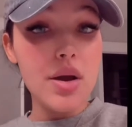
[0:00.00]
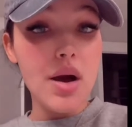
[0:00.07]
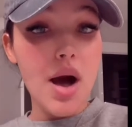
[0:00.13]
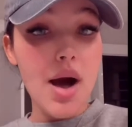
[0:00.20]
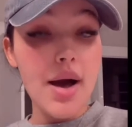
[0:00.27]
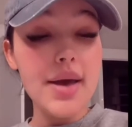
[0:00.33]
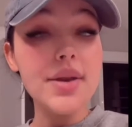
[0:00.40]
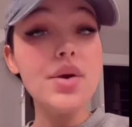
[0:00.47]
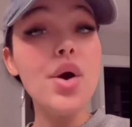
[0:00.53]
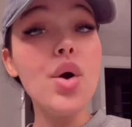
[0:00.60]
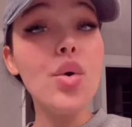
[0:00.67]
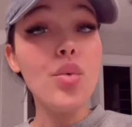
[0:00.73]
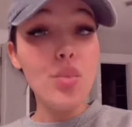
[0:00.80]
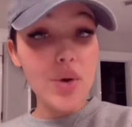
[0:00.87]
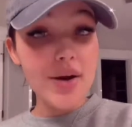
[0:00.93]
God,
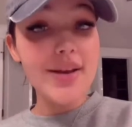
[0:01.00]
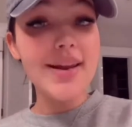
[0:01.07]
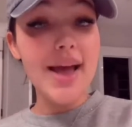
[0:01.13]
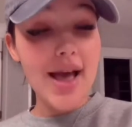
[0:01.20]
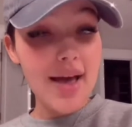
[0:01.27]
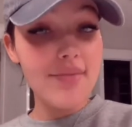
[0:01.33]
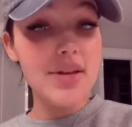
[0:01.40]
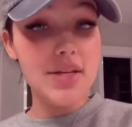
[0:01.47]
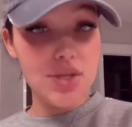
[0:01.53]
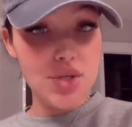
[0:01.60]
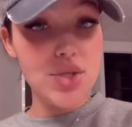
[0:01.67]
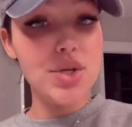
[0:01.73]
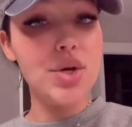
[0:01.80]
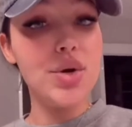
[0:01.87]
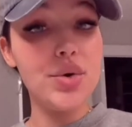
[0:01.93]
we're going to have an
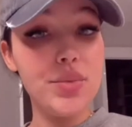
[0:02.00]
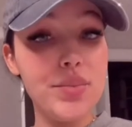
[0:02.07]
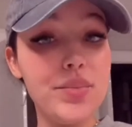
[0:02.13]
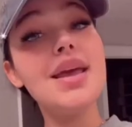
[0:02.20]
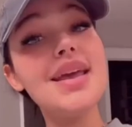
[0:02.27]
issue.